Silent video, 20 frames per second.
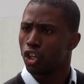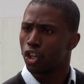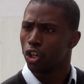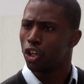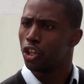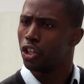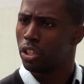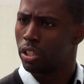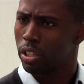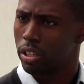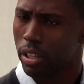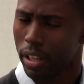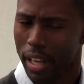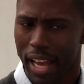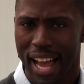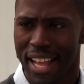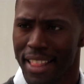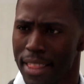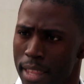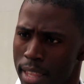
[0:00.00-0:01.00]
good
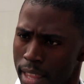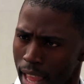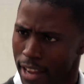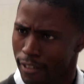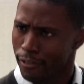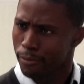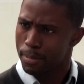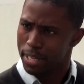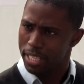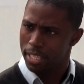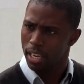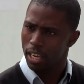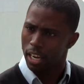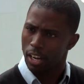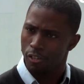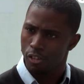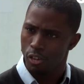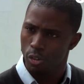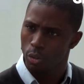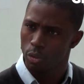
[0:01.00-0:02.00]
and safe
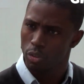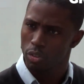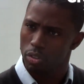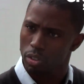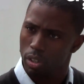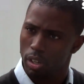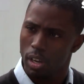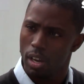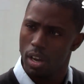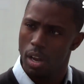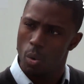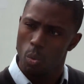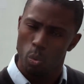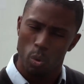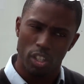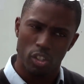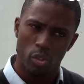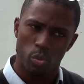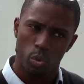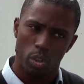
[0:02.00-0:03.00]
materials,
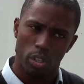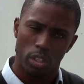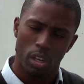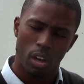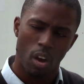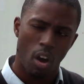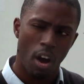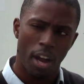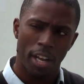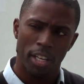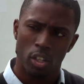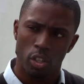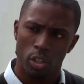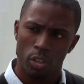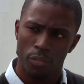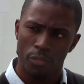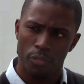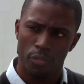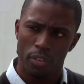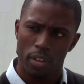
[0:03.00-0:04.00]
which would kind
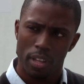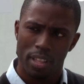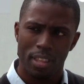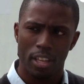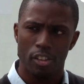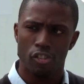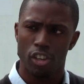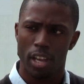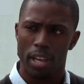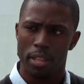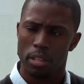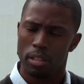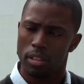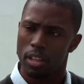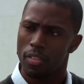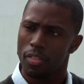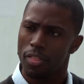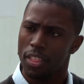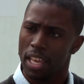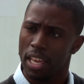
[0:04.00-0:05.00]
of suggest
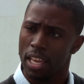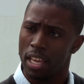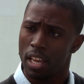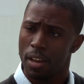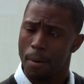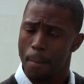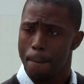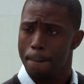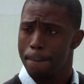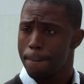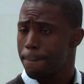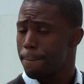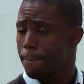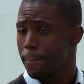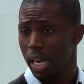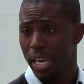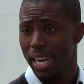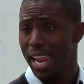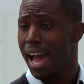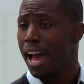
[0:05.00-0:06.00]
that the
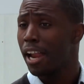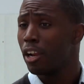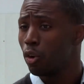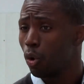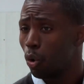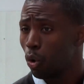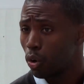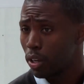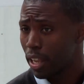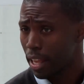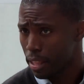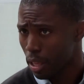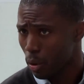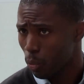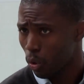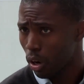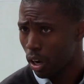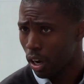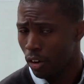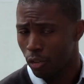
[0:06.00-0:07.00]
landlord, as
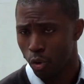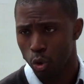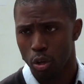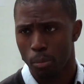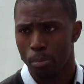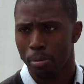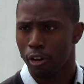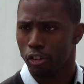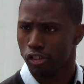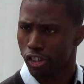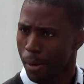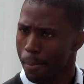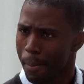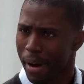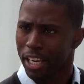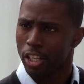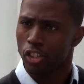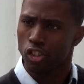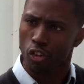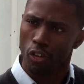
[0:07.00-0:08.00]
it were, or the project
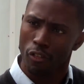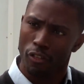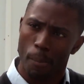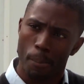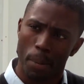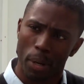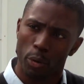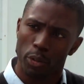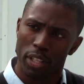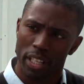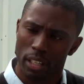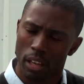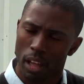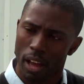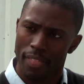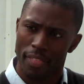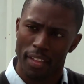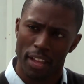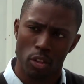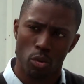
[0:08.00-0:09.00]
manager of a building
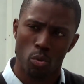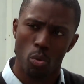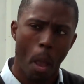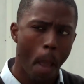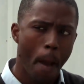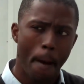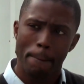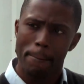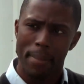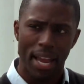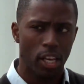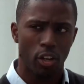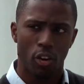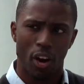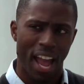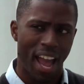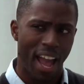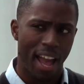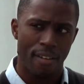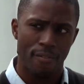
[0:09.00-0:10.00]
like this may
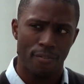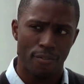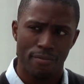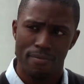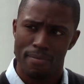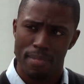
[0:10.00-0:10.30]
not have